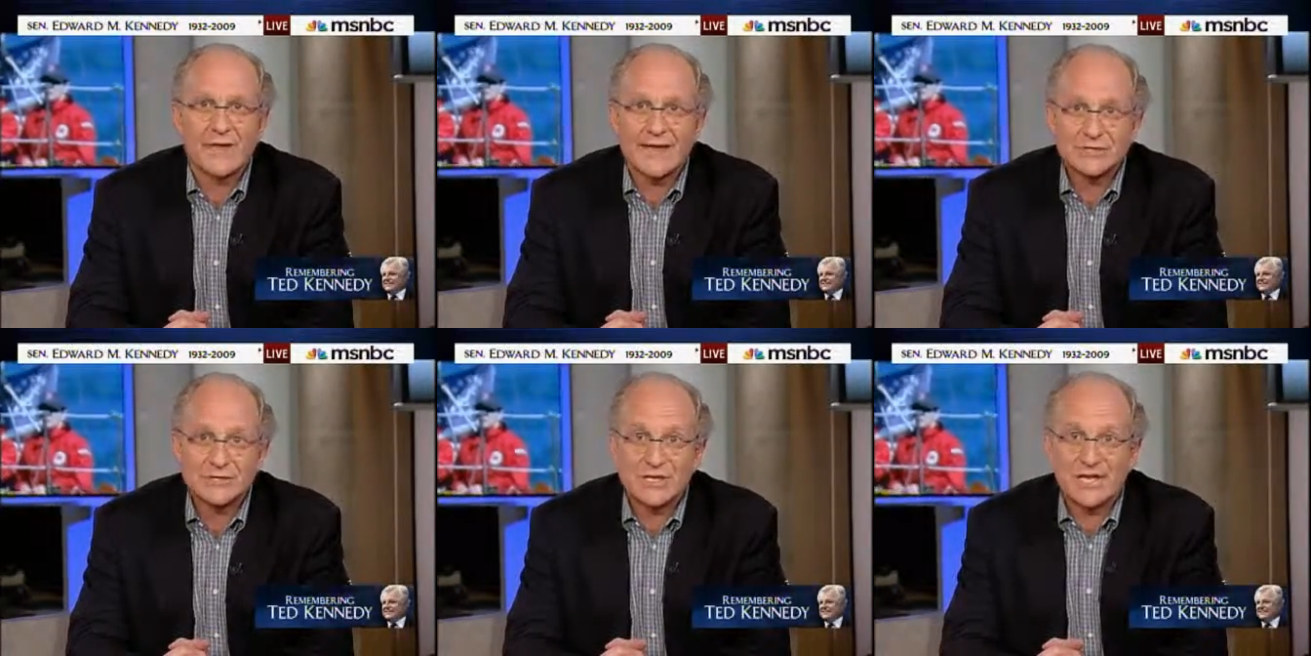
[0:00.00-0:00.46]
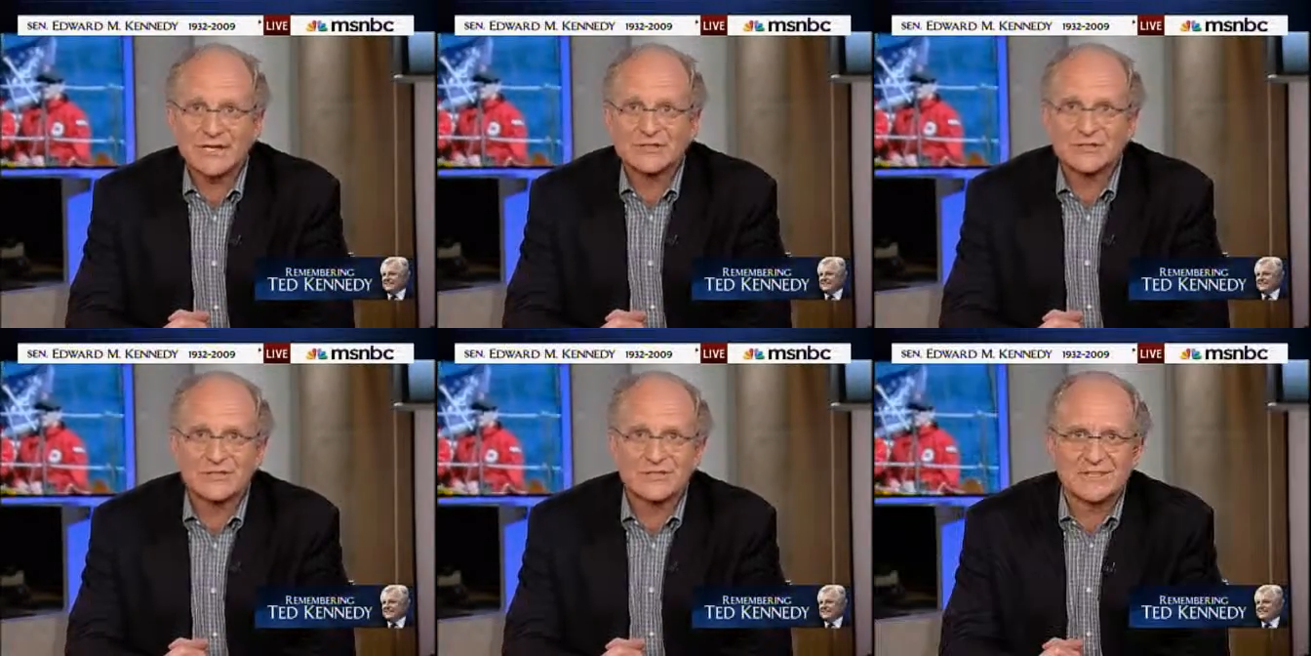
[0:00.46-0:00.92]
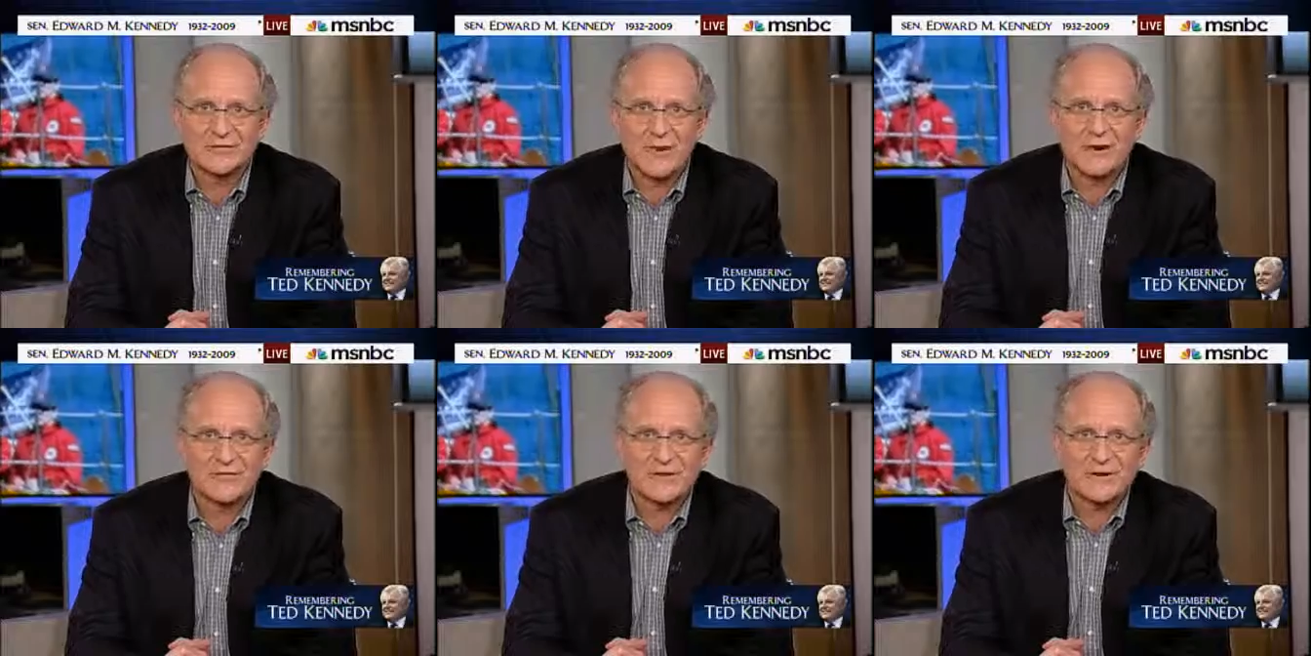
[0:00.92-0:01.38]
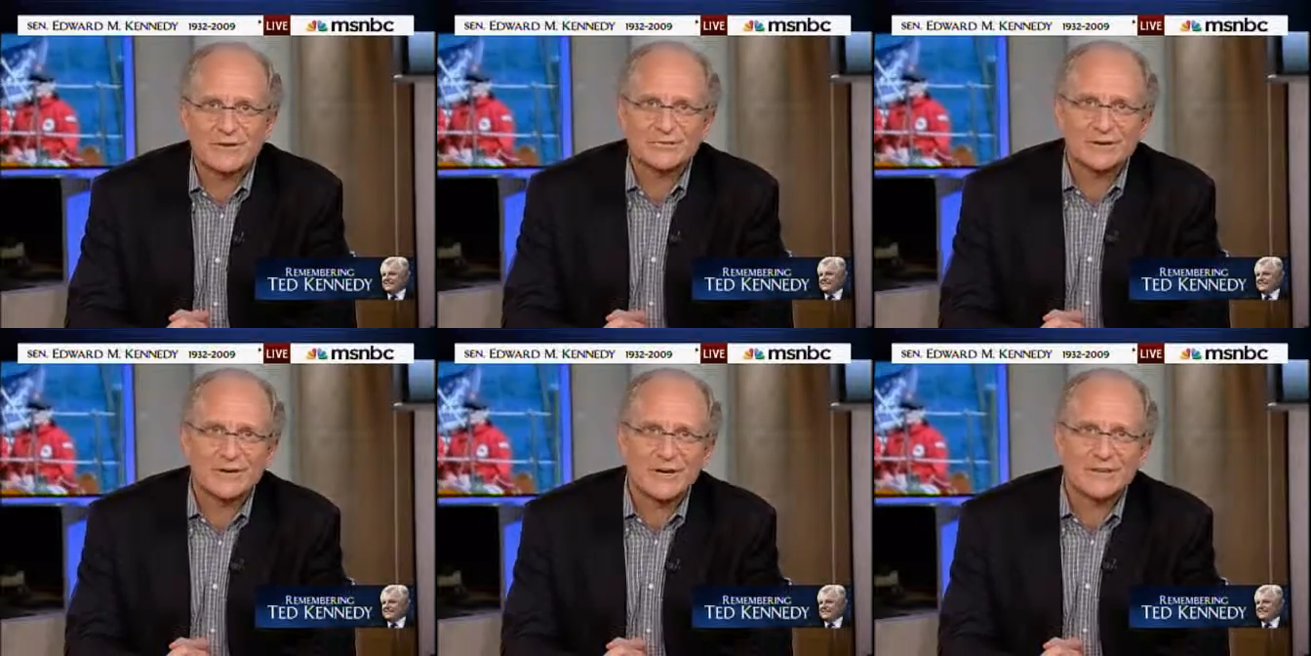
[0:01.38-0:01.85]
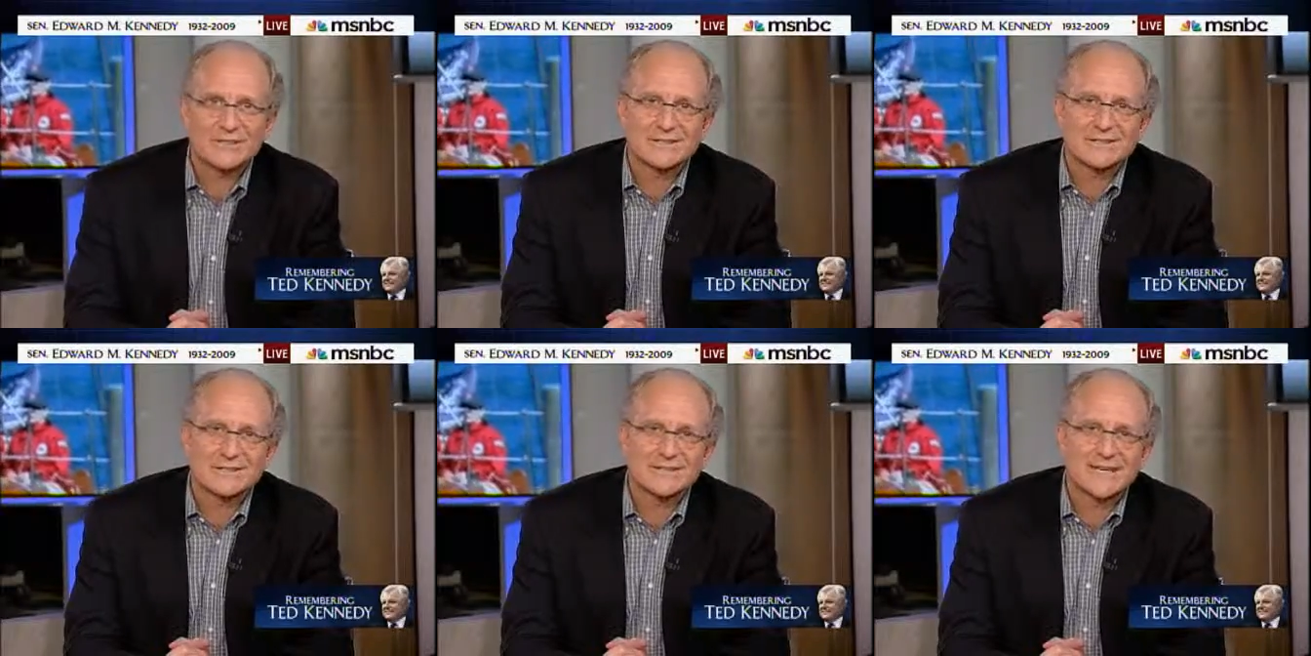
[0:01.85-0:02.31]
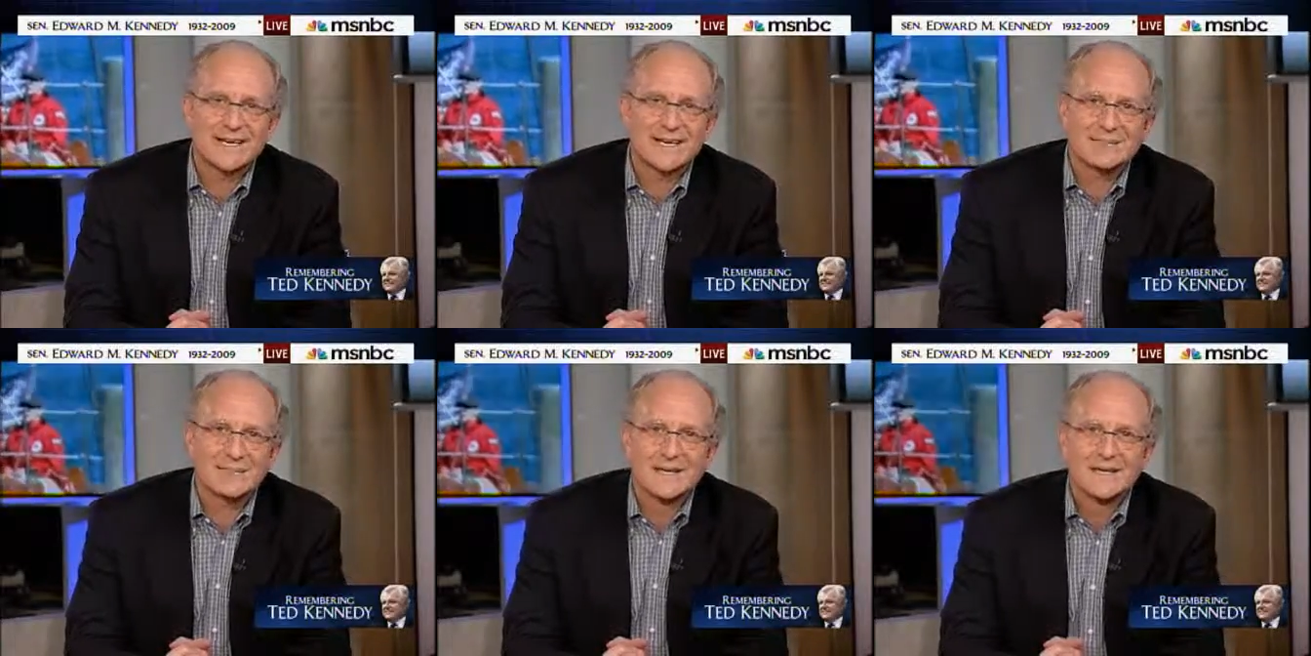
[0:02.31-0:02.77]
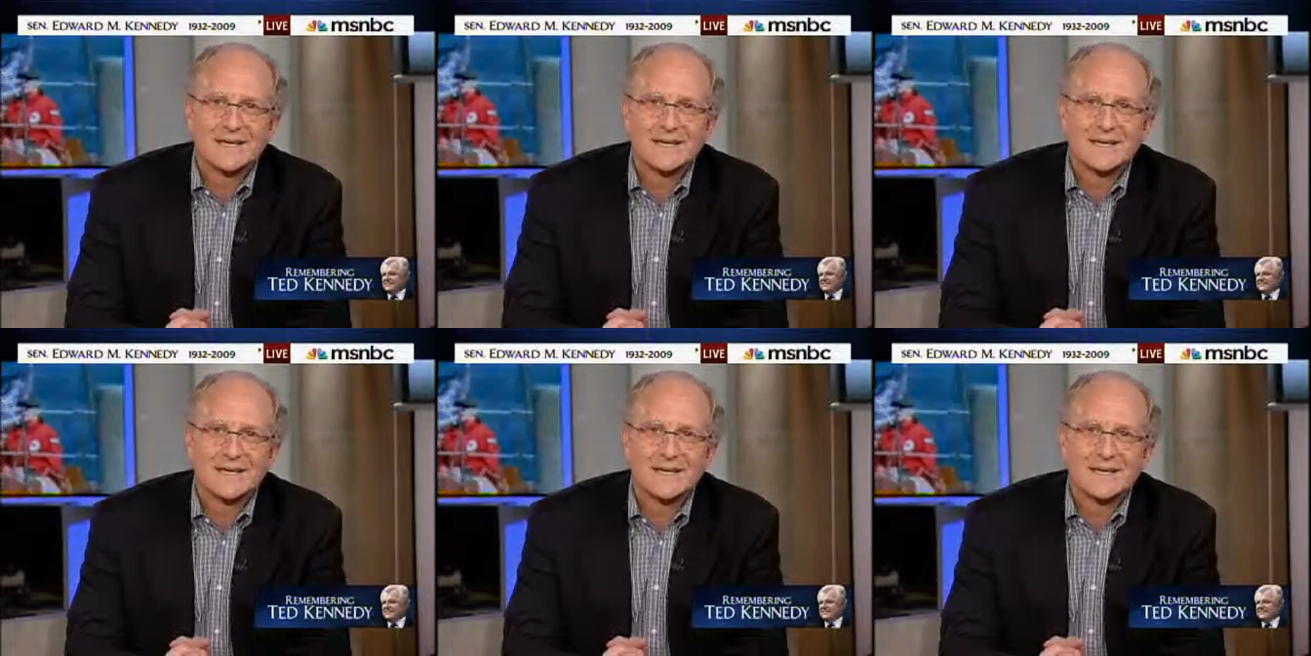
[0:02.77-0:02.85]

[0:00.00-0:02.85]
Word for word: Education, and Welfare, as we called it at the time,